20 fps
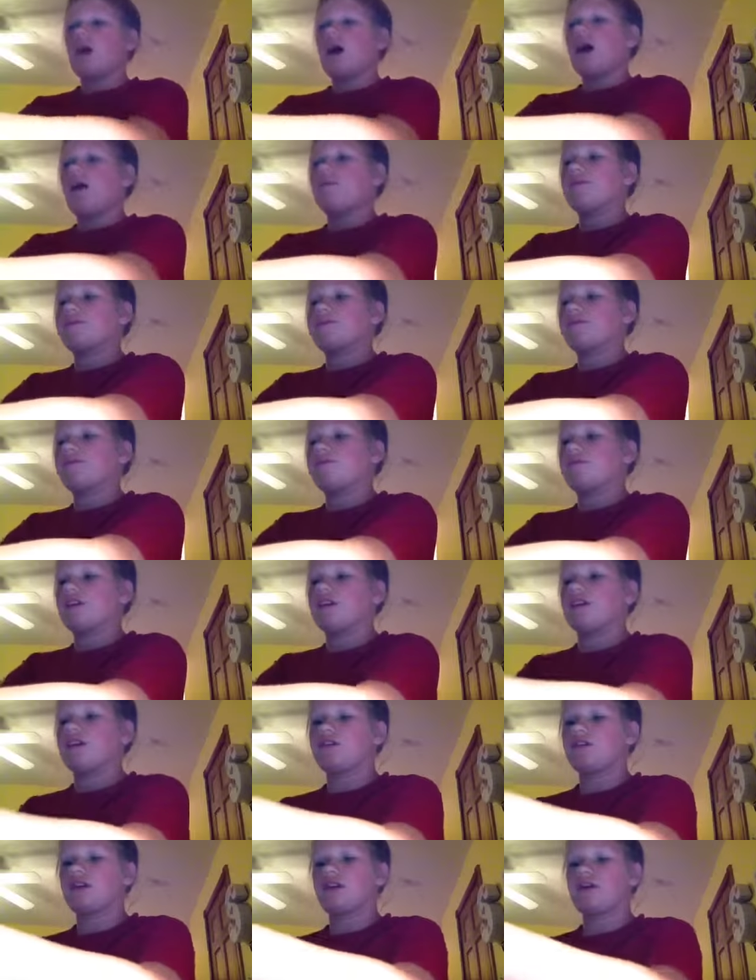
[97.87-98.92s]
I wasn't
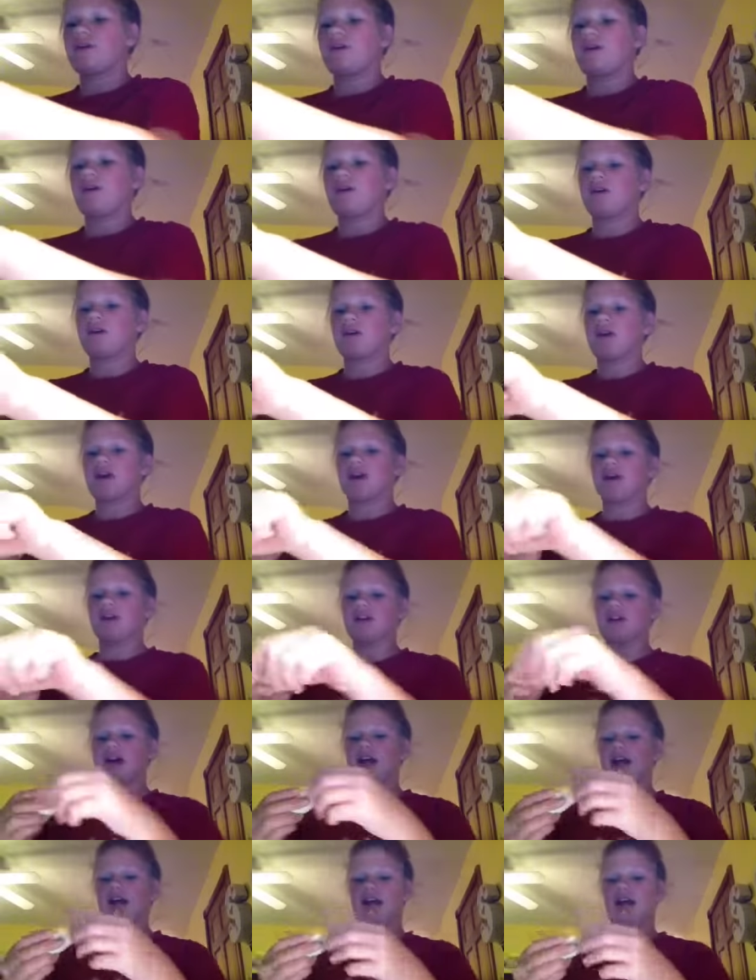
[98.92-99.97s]
feeling very well earlier
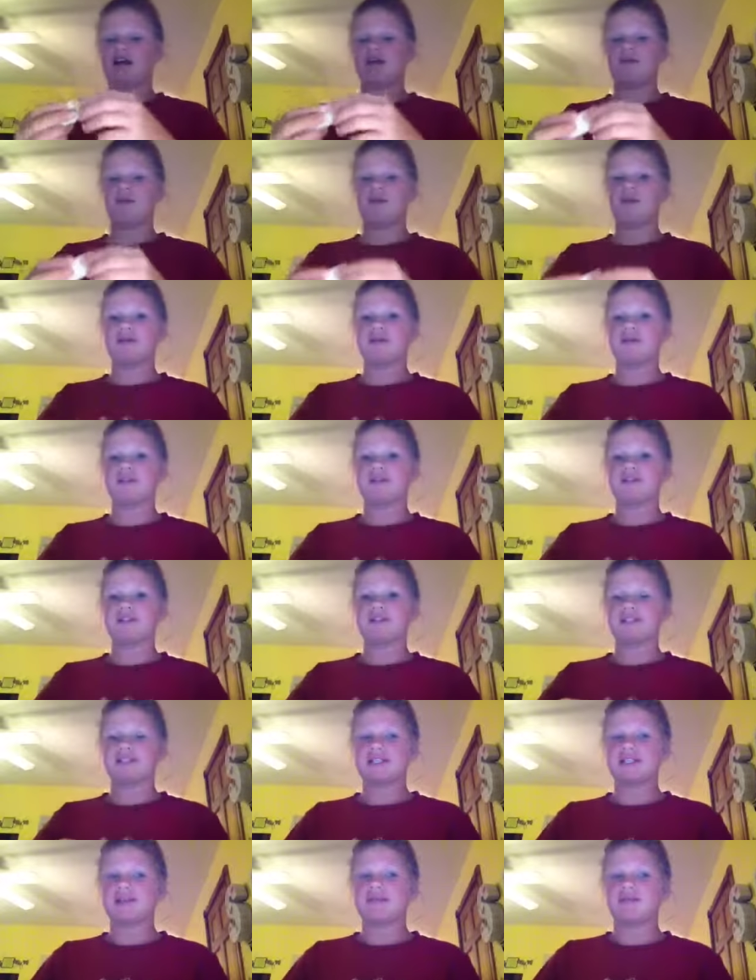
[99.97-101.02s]
today, and I really wanted to
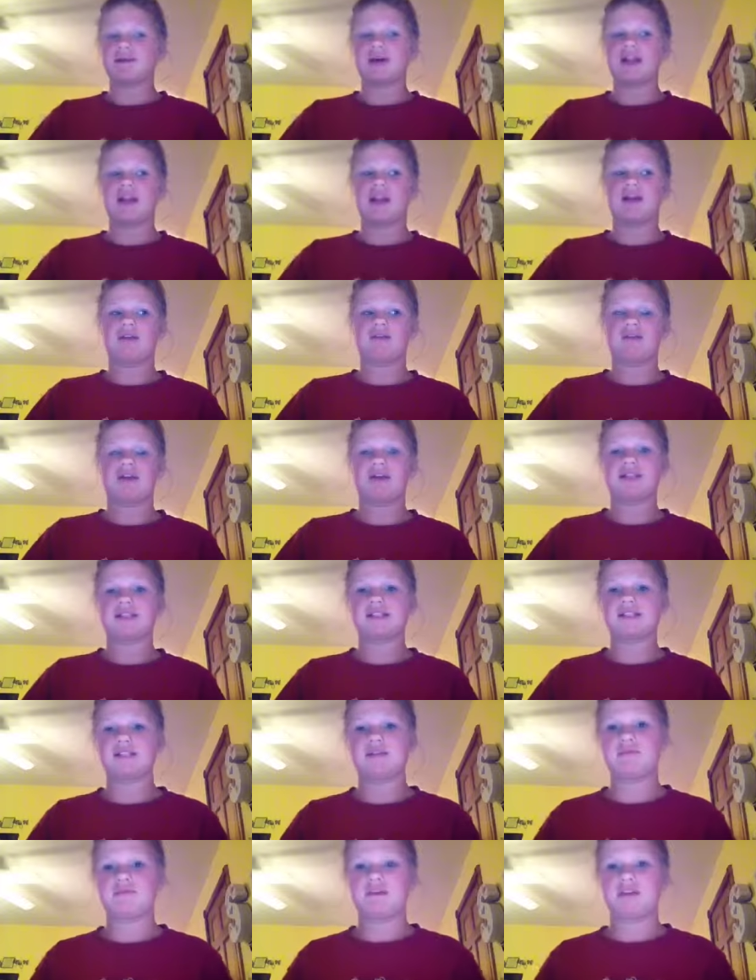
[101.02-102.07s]
sleep, and I don't like to
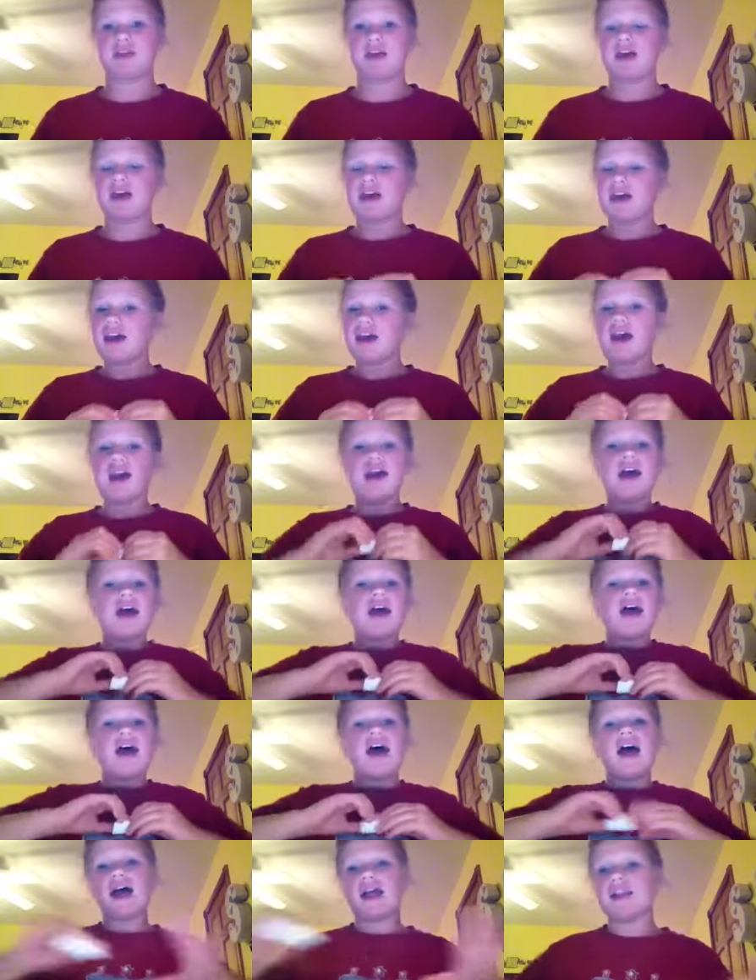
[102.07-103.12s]
sleep with
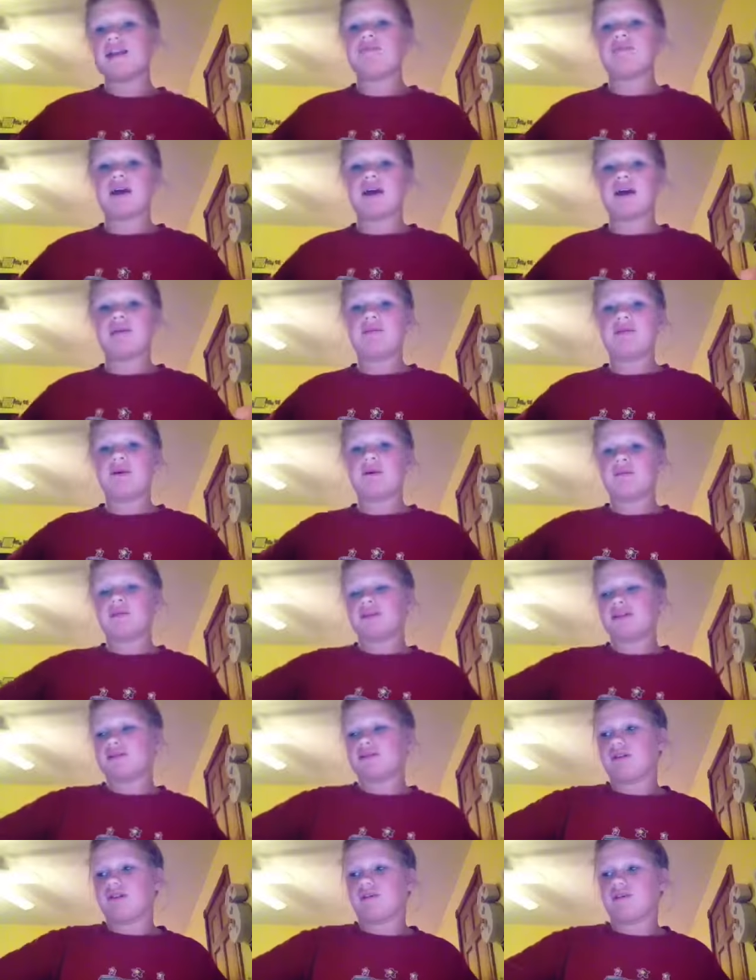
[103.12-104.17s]
any makeup on
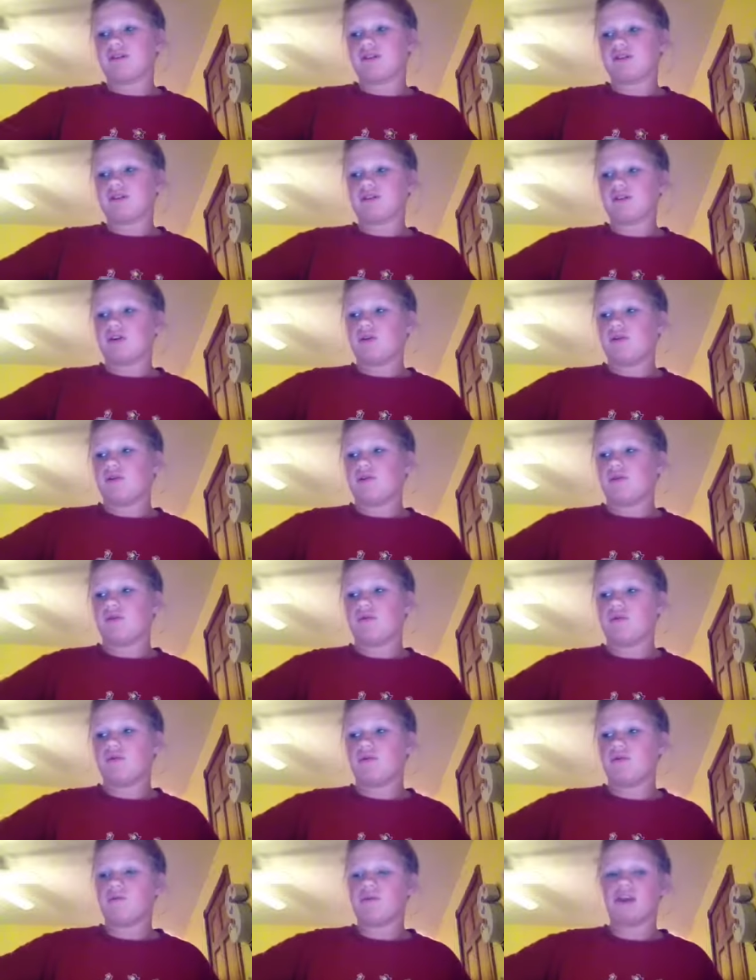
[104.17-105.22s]
whatsoever. So,
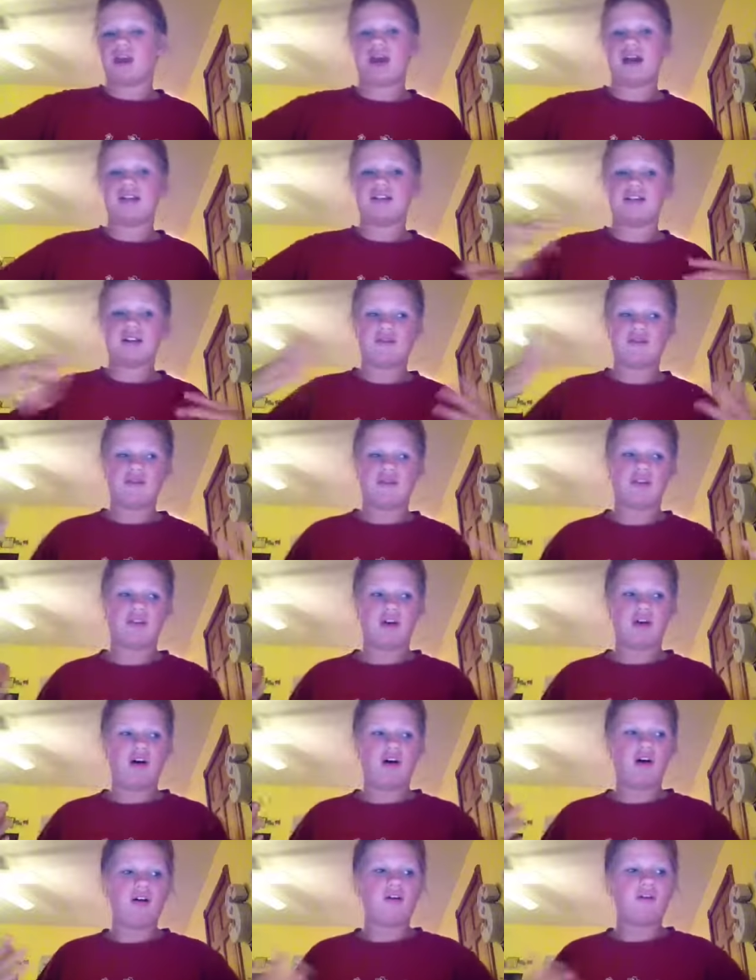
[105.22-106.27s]
yeah, I took everything
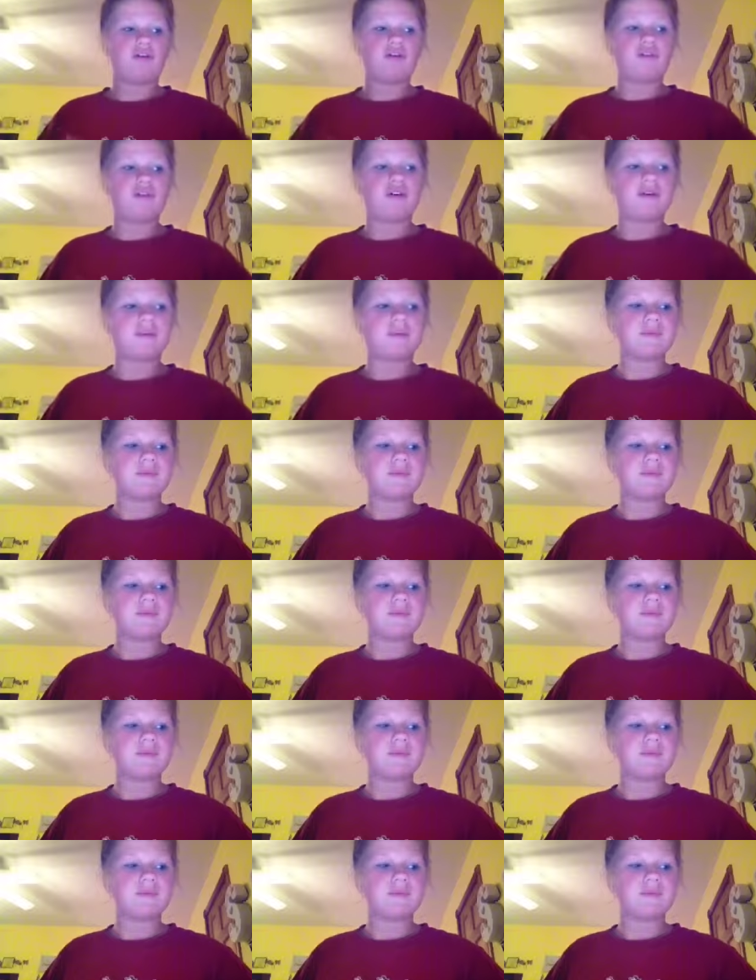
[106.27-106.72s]
off.